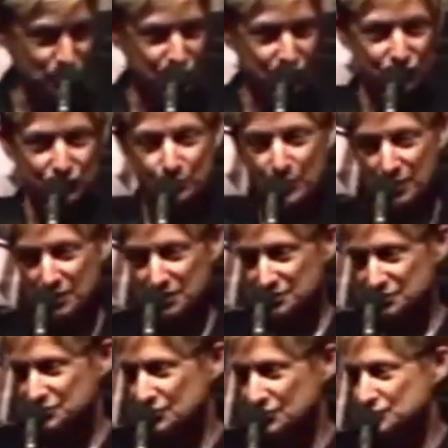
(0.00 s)
of the body
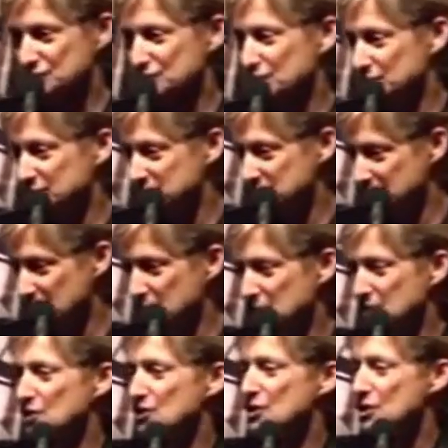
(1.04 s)
is also the skin
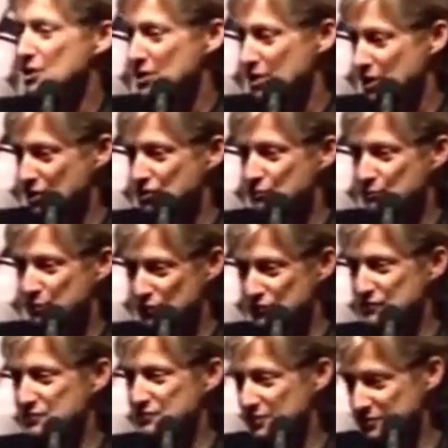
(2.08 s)
that
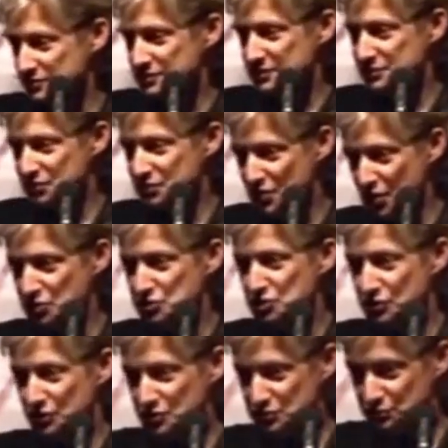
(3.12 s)
exposes us to touch,
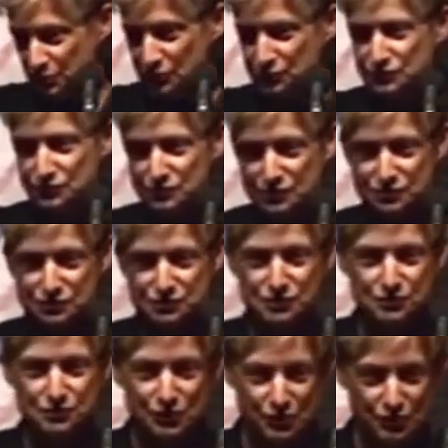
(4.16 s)
it exposes us
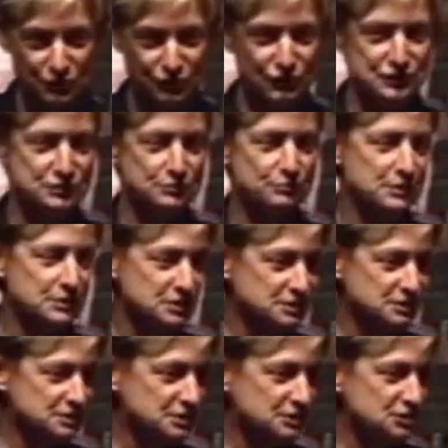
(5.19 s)
to
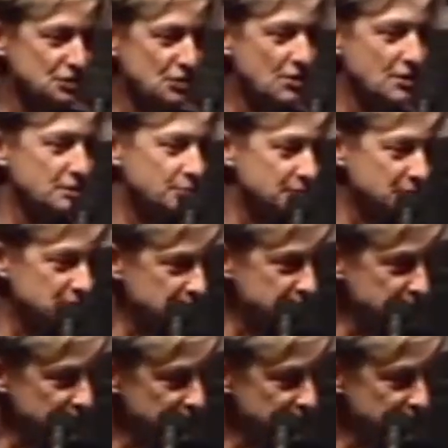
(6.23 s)
visibility to audibility.